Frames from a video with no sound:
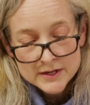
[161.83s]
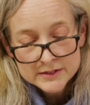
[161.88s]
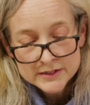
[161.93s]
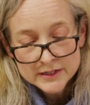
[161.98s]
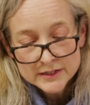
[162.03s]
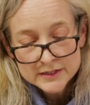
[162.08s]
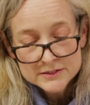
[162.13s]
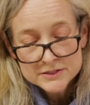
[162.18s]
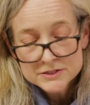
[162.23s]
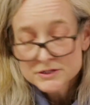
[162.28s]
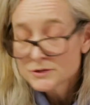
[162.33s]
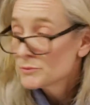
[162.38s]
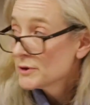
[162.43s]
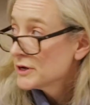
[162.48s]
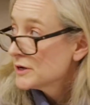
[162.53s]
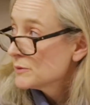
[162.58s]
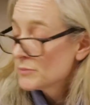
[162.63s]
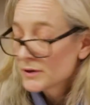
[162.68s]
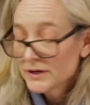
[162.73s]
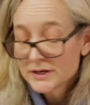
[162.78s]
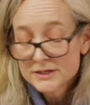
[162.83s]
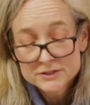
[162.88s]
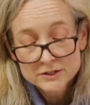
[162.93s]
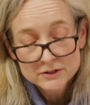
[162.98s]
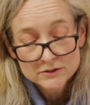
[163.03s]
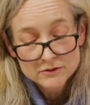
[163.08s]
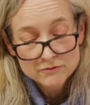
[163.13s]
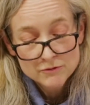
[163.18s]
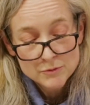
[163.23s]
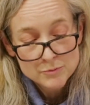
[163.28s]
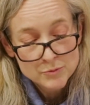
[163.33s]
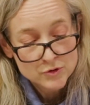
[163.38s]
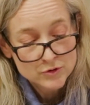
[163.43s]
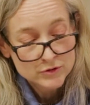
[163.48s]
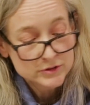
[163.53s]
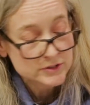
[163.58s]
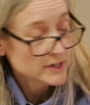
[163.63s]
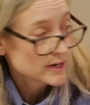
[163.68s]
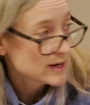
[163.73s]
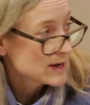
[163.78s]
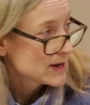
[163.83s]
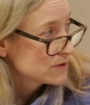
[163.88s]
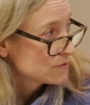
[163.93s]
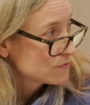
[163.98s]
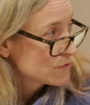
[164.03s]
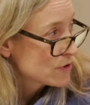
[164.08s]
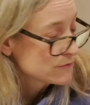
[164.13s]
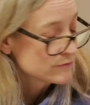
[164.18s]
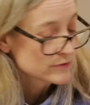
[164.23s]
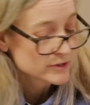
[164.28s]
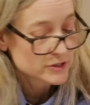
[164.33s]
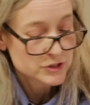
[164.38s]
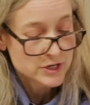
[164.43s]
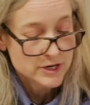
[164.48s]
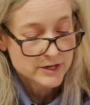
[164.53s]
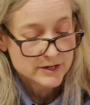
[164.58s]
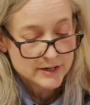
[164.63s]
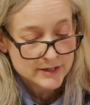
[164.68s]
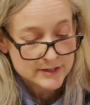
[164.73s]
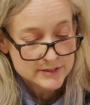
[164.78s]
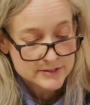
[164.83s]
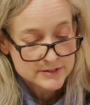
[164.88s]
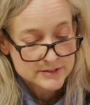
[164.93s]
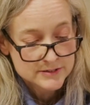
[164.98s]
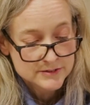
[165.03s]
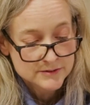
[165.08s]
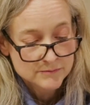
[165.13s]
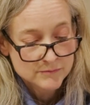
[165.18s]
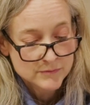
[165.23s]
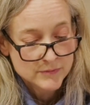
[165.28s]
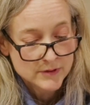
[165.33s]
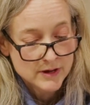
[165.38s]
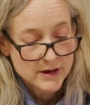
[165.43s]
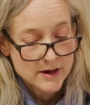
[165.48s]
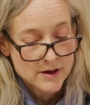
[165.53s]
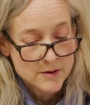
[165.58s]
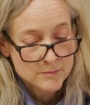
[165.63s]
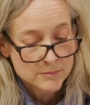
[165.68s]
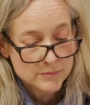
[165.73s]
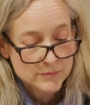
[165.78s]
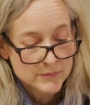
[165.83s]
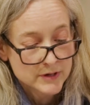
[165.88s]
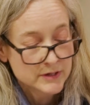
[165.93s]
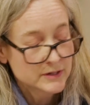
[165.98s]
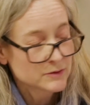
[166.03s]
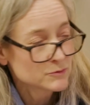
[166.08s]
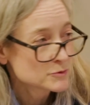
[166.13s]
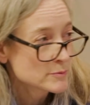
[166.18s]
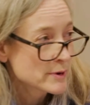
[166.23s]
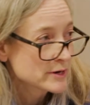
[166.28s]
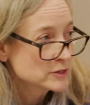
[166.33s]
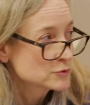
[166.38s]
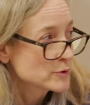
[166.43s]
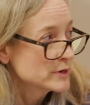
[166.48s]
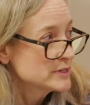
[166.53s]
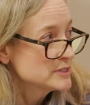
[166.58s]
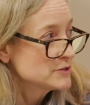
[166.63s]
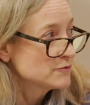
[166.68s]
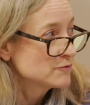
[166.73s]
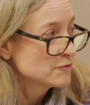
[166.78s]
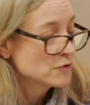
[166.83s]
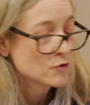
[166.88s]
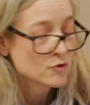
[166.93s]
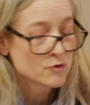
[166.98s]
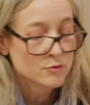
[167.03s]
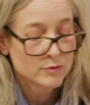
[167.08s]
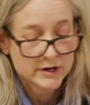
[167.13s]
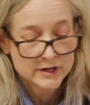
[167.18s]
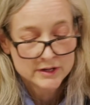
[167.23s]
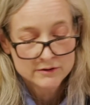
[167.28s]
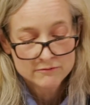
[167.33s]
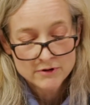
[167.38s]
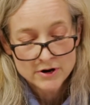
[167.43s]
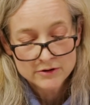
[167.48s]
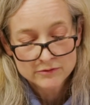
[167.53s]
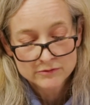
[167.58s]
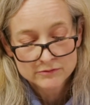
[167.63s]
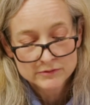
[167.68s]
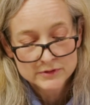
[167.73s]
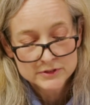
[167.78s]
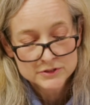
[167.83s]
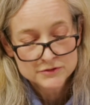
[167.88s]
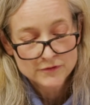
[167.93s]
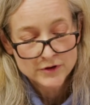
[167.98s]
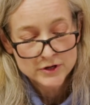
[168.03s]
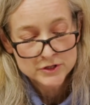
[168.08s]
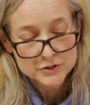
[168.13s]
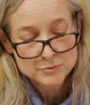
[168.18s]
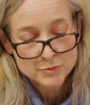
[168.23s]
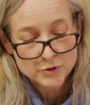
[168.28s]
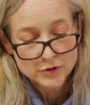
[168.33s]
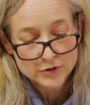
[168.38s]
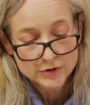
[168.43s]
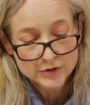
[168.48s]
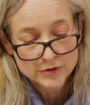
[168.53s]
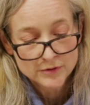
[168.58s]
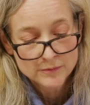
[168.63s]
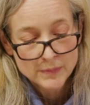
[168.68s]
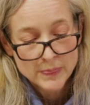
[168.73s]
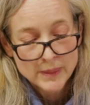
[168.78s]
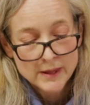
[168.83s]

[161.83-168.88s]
Dickens had been a political reporter and roving journalist, and he was about 24 when he wrote this first book.